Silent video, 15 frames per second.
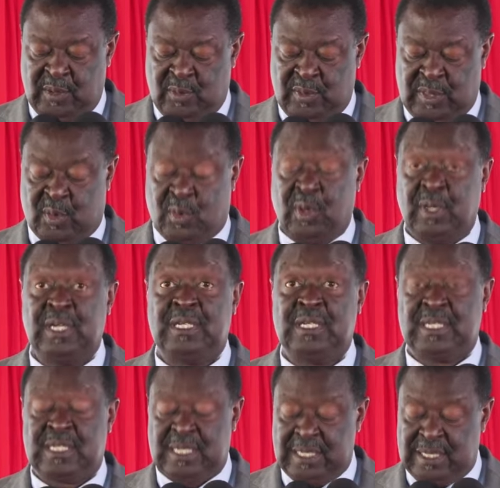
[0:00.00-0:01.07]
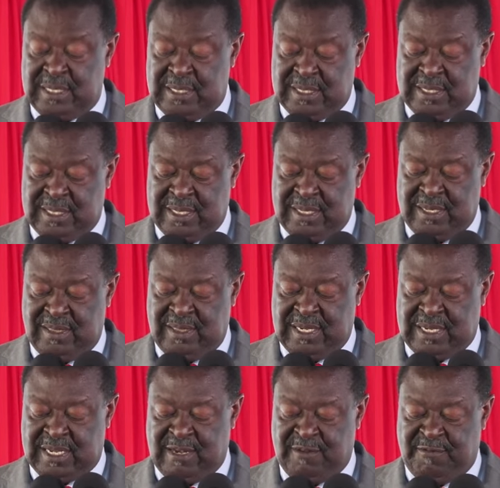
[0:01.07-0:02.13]
with quality skills
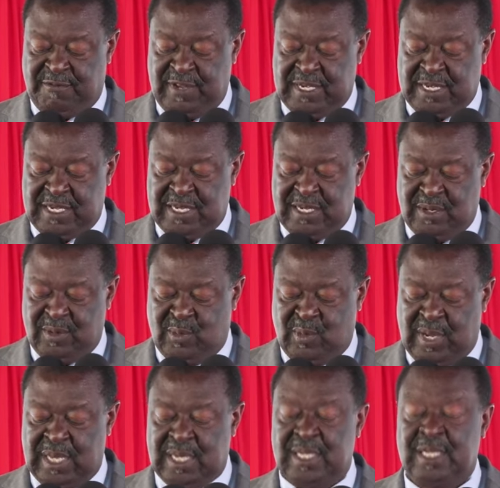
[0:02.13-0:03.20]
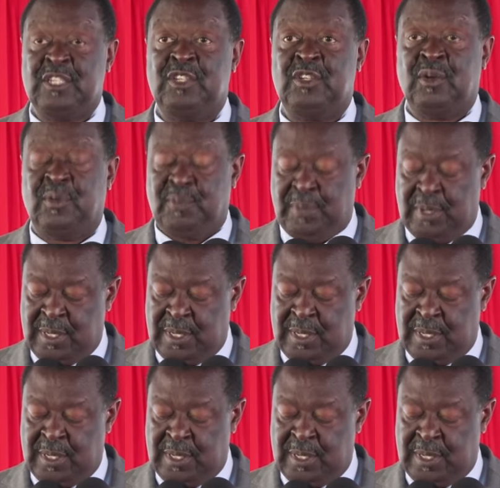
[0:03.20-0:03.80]
that can fit well in job